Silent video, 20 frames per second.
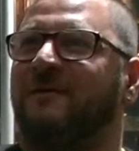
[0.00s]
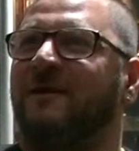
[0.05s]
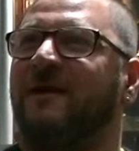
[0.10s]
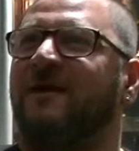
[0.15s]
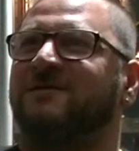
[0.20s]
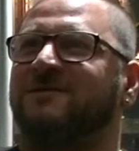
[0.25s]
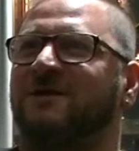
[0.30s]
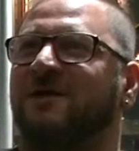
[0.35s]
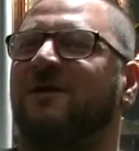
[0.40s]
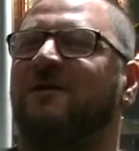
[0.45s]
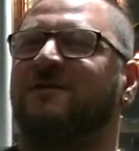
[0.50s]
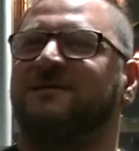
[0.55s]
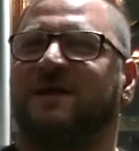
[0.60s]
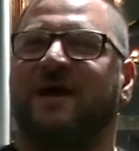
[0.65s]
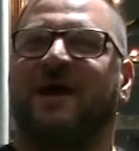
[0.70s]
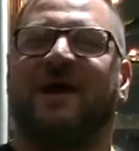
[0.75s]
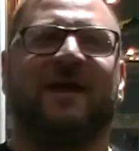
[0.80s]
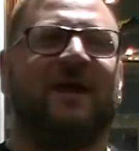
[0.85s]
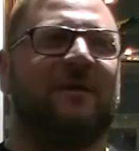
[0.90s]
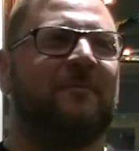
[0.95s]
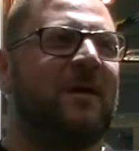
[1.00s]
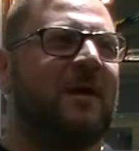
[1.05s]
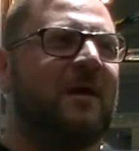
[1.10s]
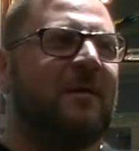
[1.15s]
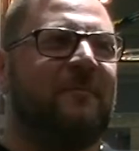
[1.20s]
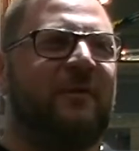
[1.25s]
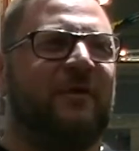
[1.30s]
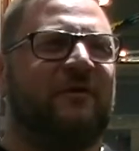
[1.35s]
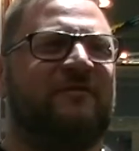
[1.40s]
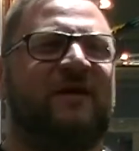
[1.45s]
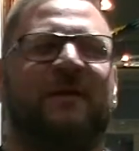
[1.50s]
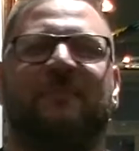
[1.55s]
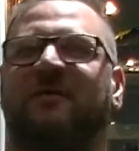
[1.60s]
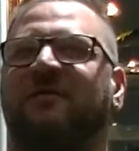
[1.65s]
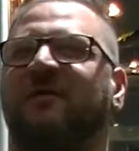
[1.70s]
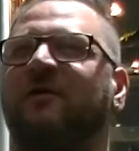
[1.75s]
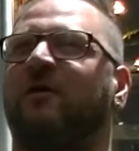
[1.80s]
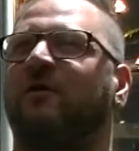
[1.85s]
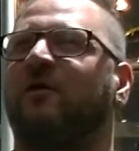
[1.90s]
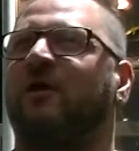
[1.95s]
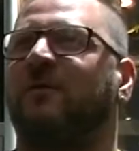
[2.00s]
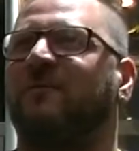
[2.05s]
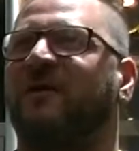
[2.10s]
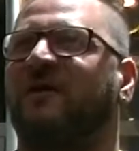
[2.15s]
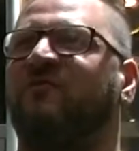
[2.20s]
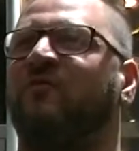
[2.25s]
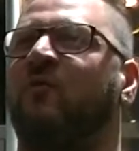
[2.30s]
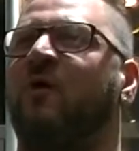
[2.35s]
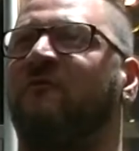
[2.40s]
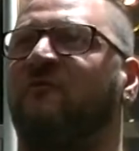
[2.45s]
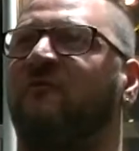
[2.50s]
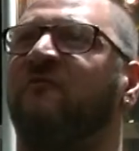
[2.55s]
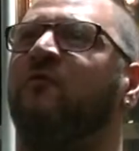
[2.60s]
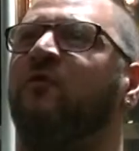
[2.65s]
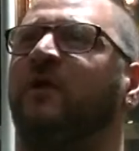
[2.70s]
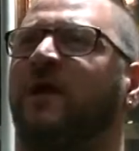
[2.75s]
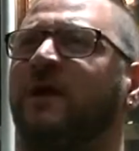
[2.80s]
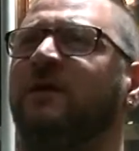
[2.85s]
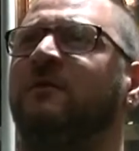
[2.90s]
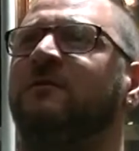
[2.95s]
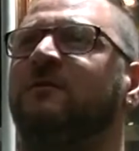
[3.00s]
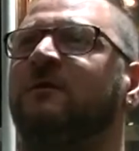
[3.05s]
Yeah, so close to 80. Built up, I think I've got about 12 or 14.